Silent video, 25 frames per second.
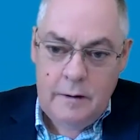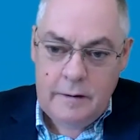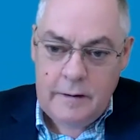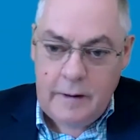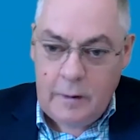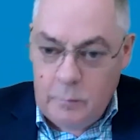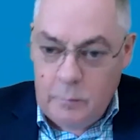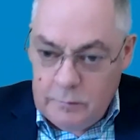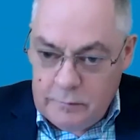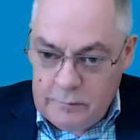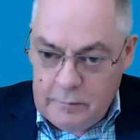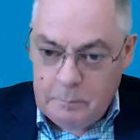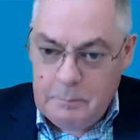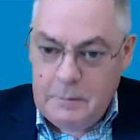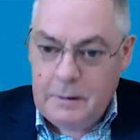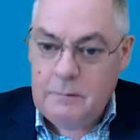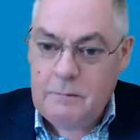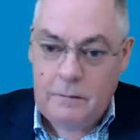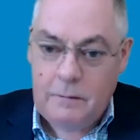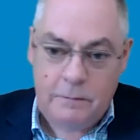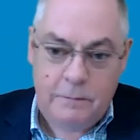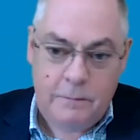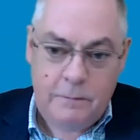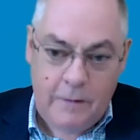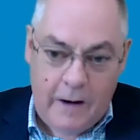there was a bit of
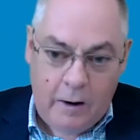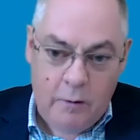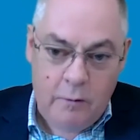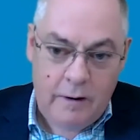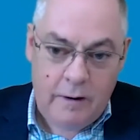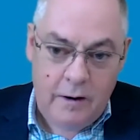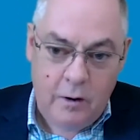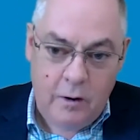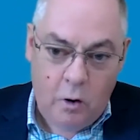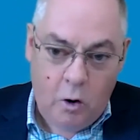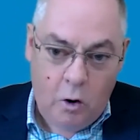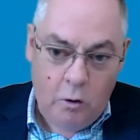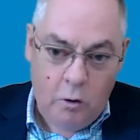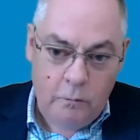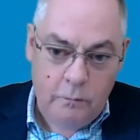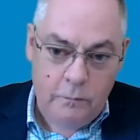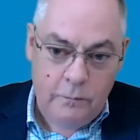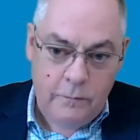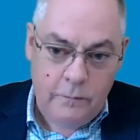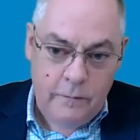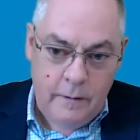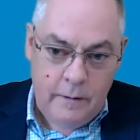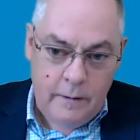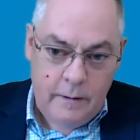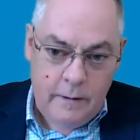a flurry of
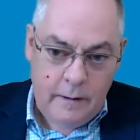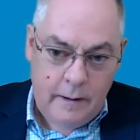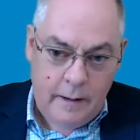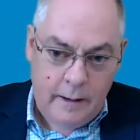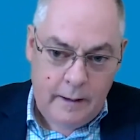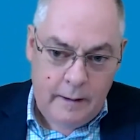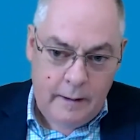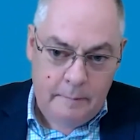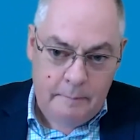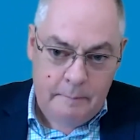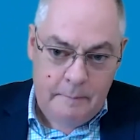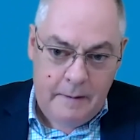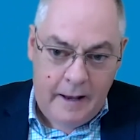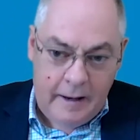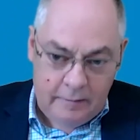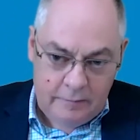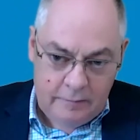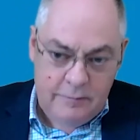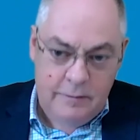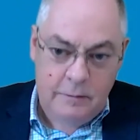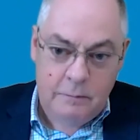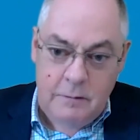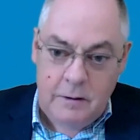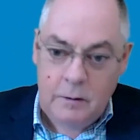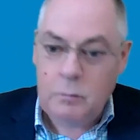
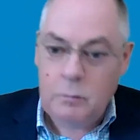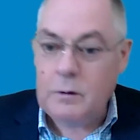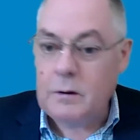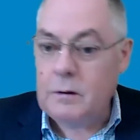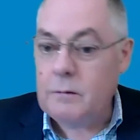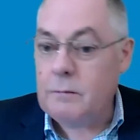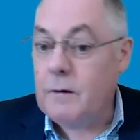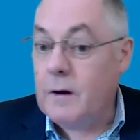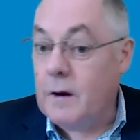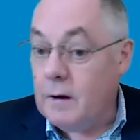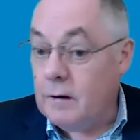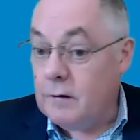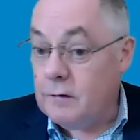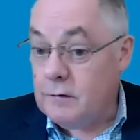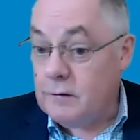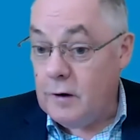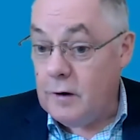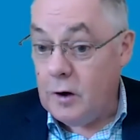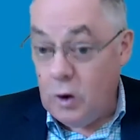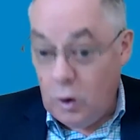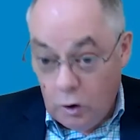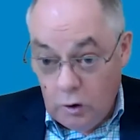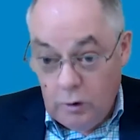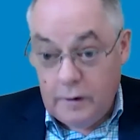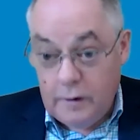activity with the
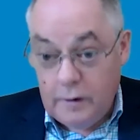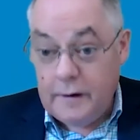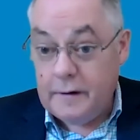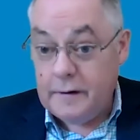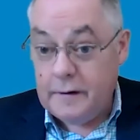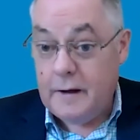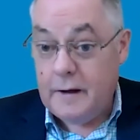VLGA early in the